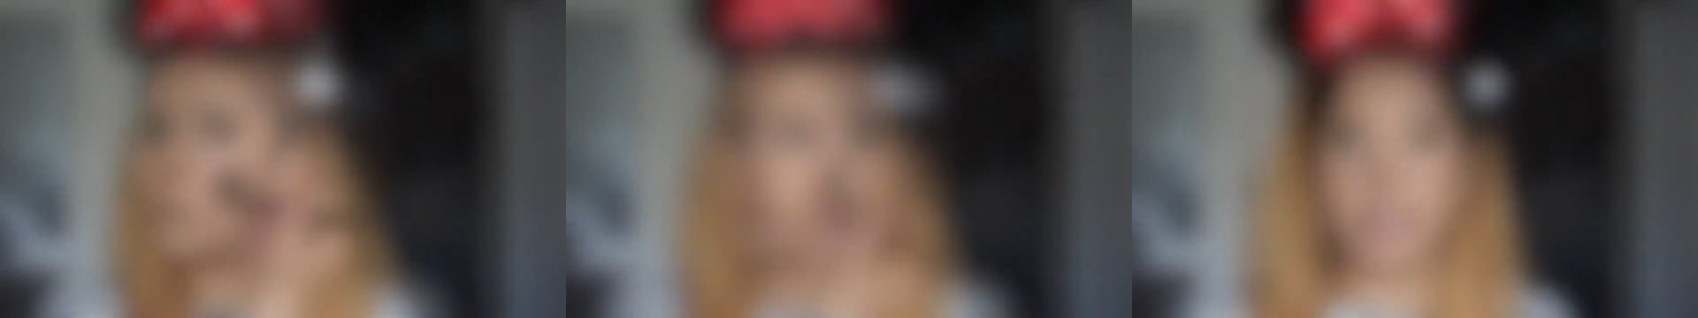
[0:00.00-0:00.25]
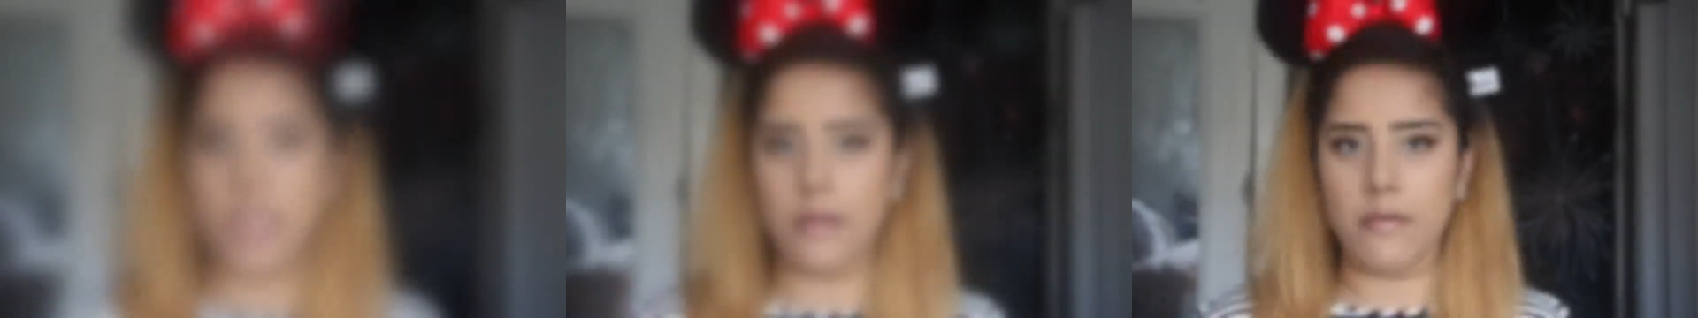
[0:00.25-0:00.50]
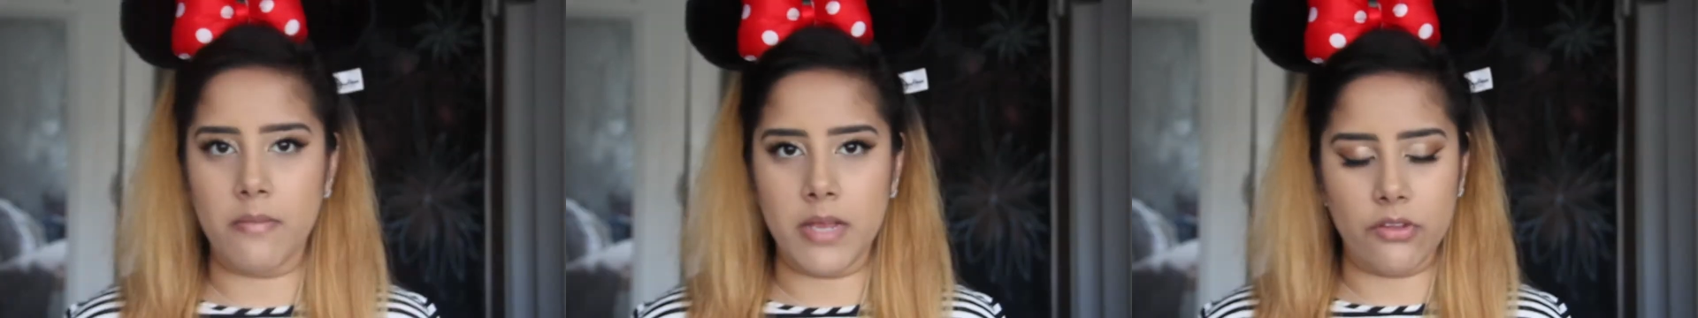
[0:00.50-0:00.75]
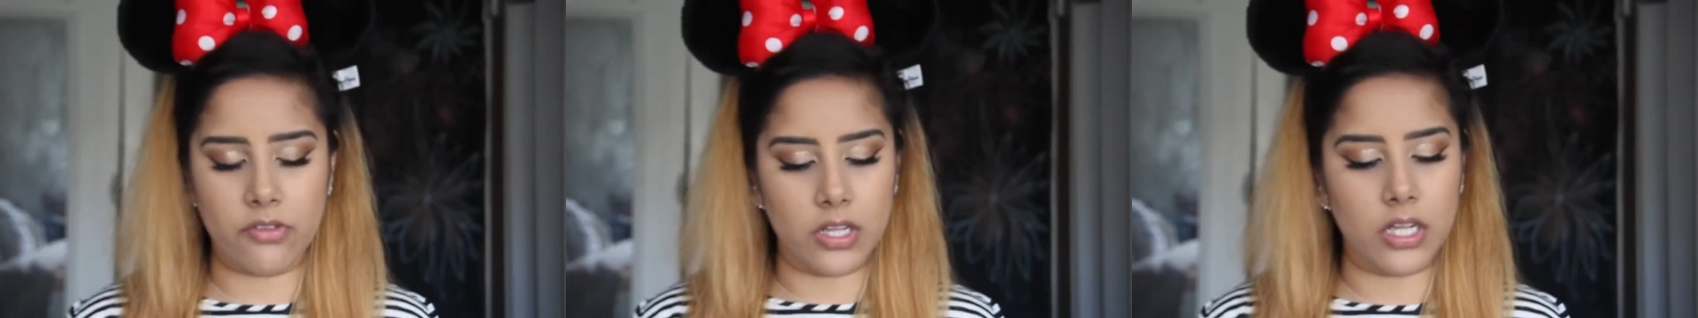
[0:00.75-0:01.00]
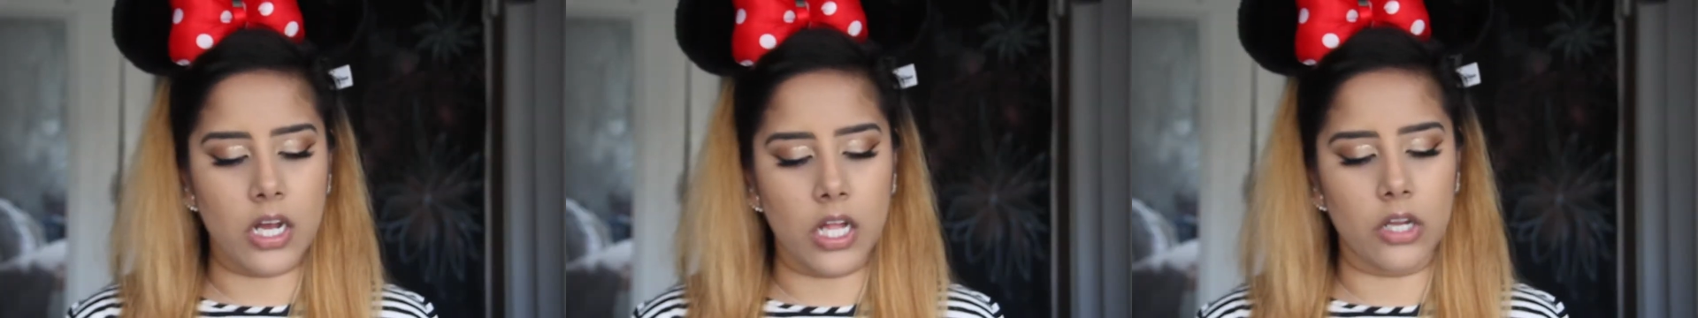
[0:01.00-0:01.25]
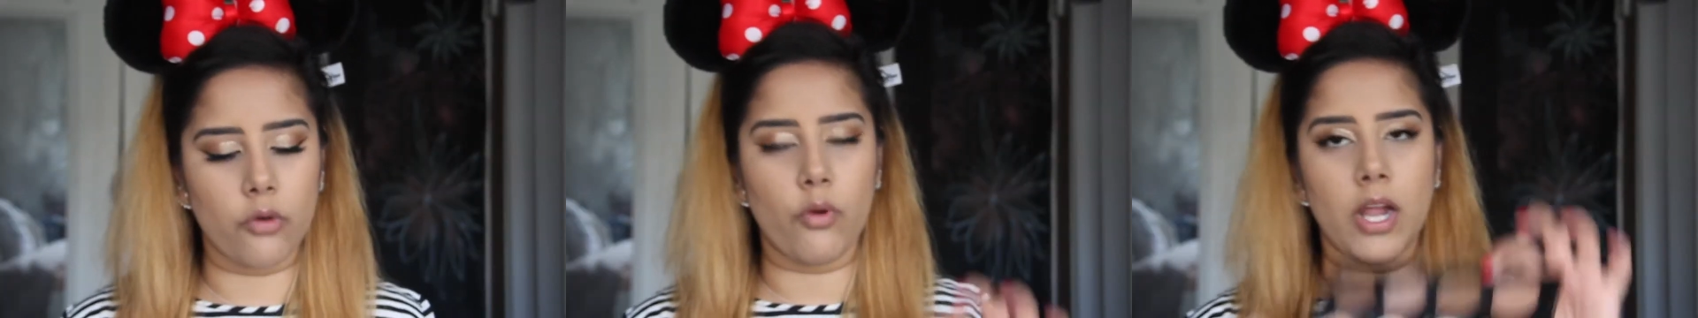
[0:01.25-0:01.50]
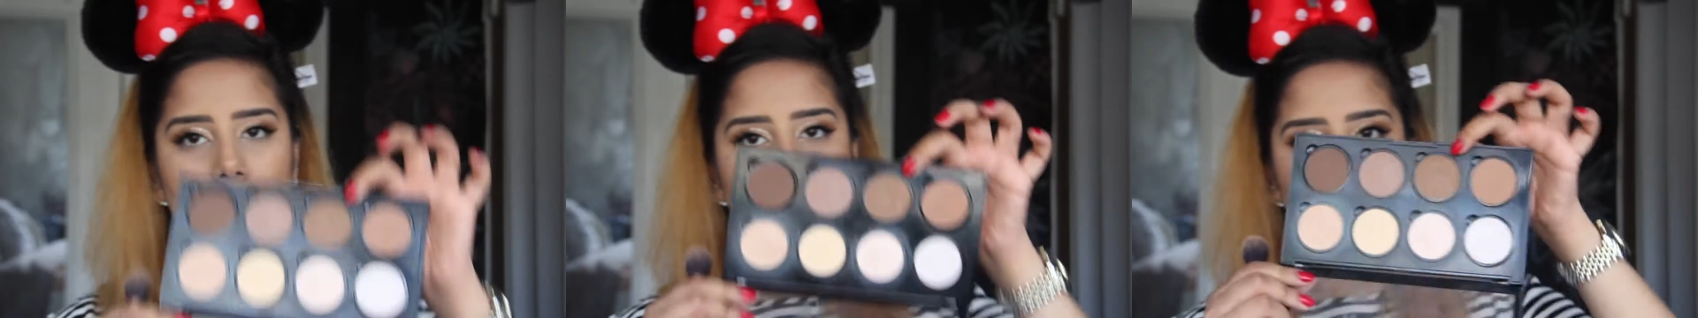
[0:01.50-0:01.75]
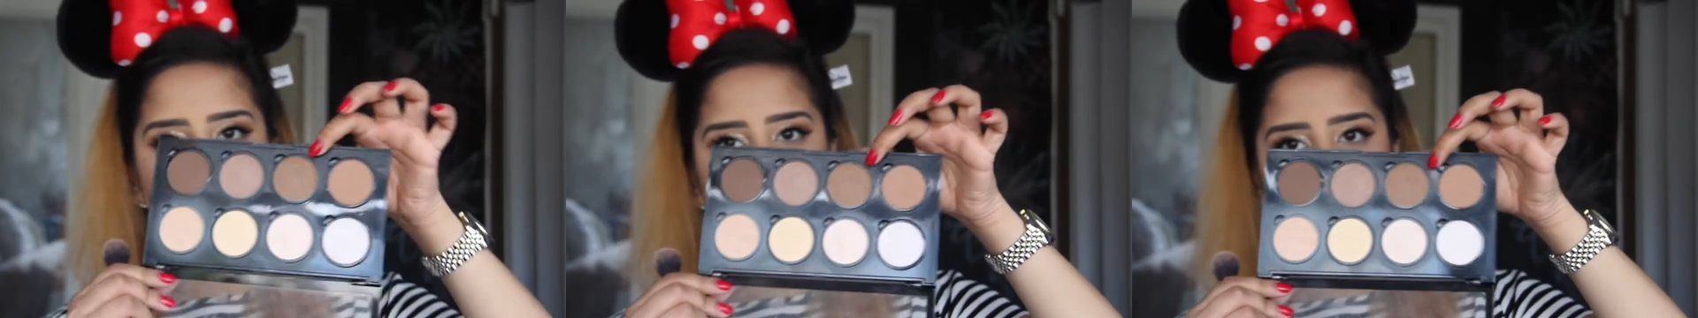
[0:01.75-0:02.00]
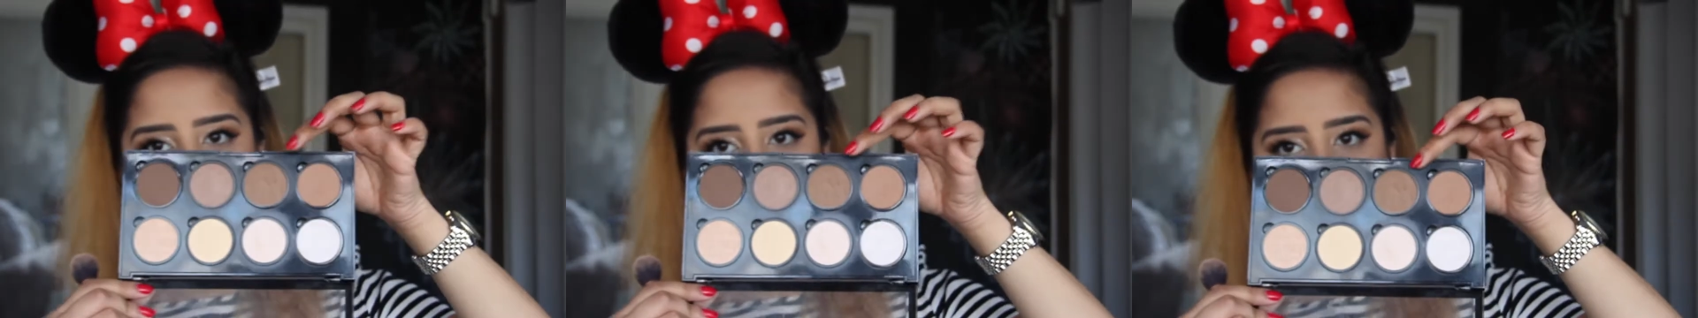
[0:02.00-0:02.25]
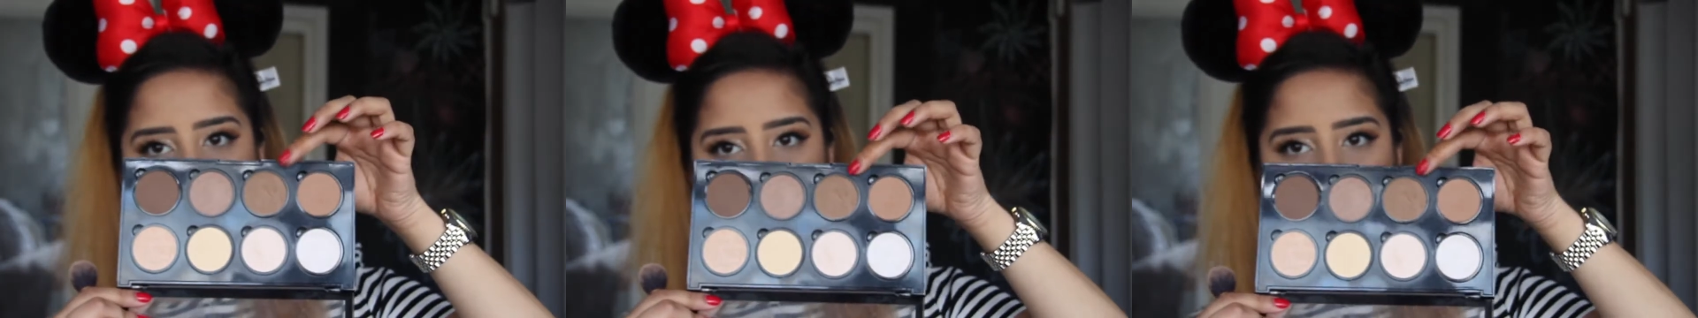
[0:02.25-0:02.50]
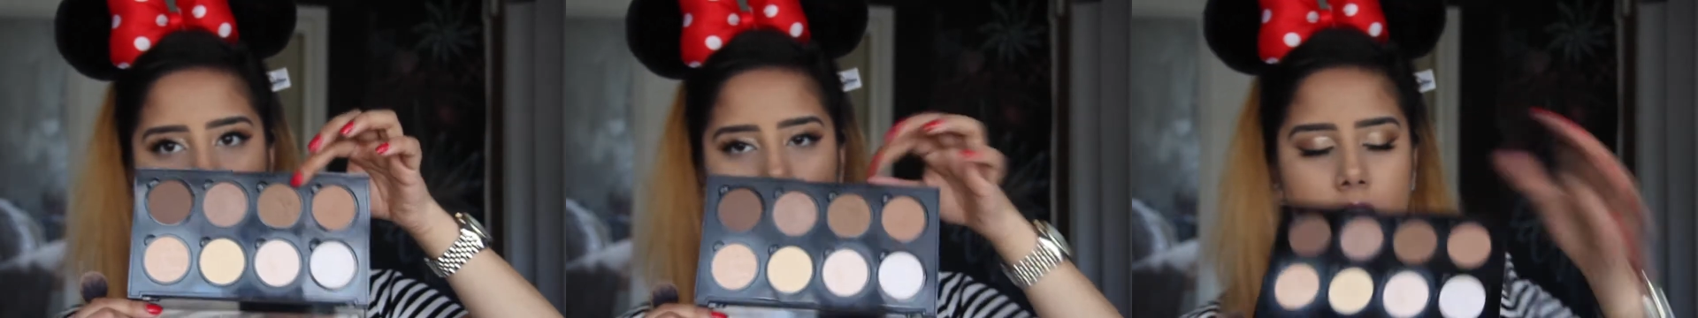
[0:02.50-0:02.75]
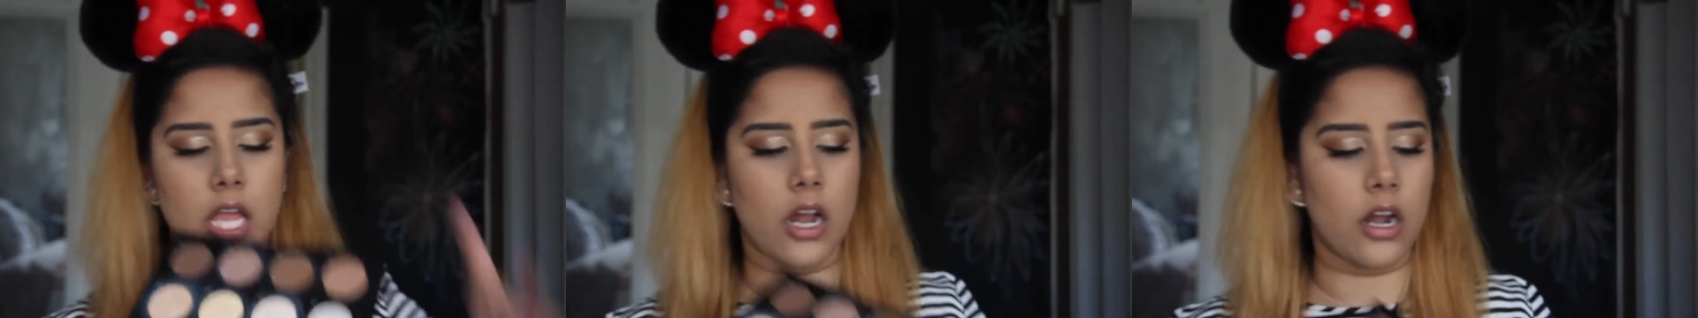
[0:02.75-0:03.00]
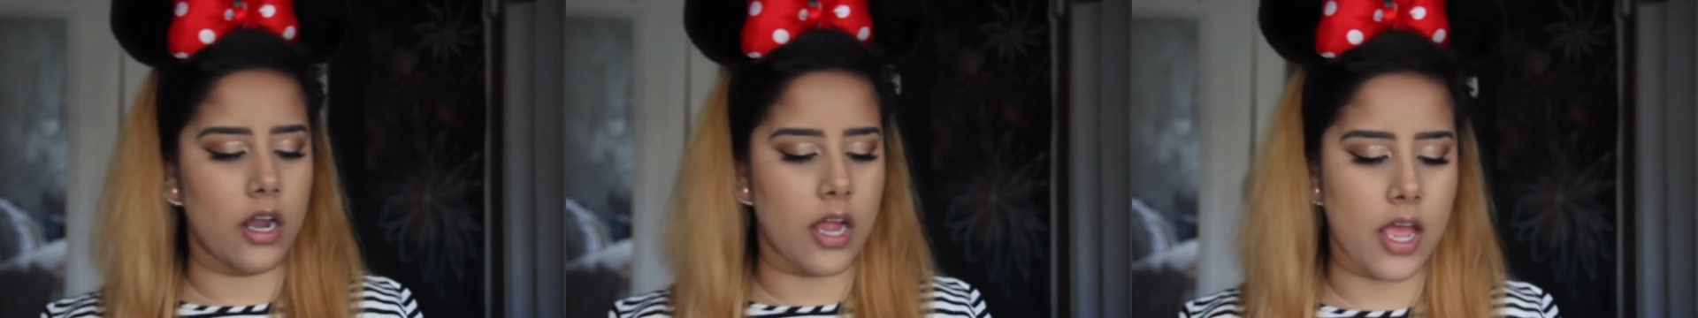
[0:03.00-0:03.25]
And then I'm going to be using the color right next to it, which is right there,